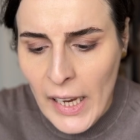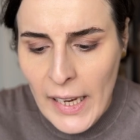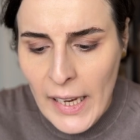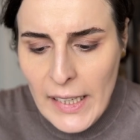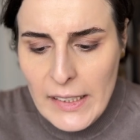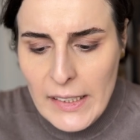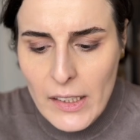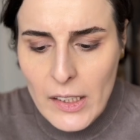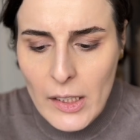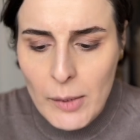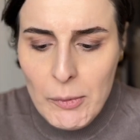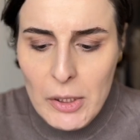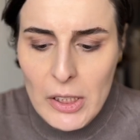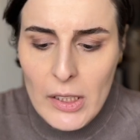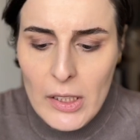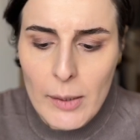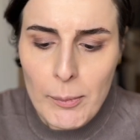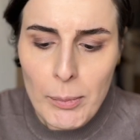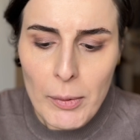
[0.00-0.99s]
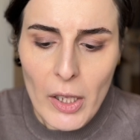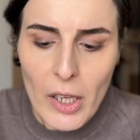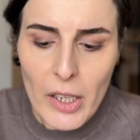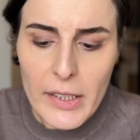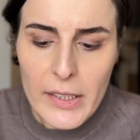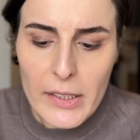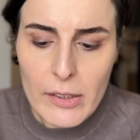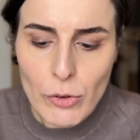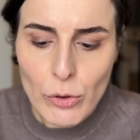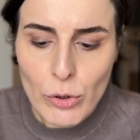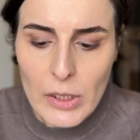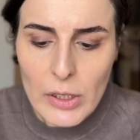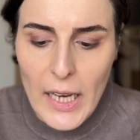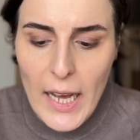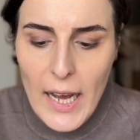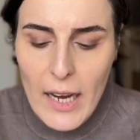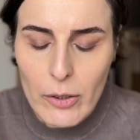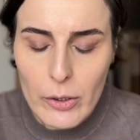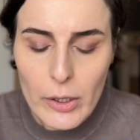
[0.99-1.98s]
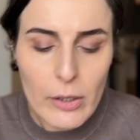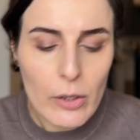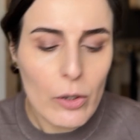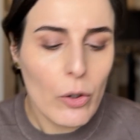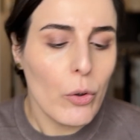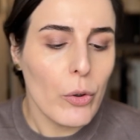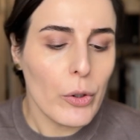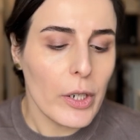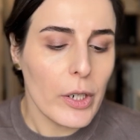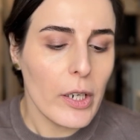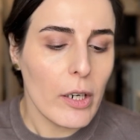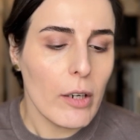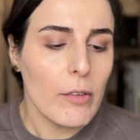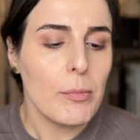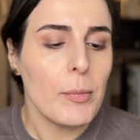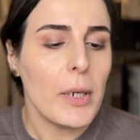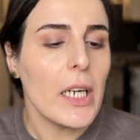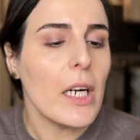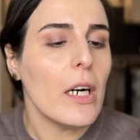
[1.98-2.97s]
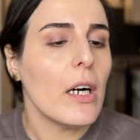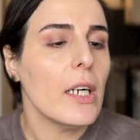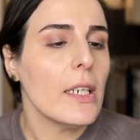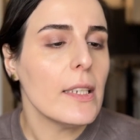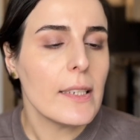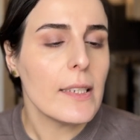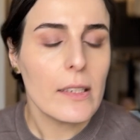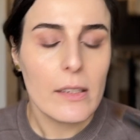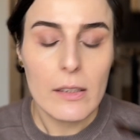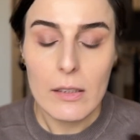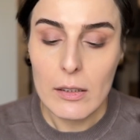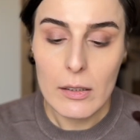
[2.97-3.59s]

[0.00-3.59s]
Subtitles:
and I'm gonna apply it to the outer corner of my eyes.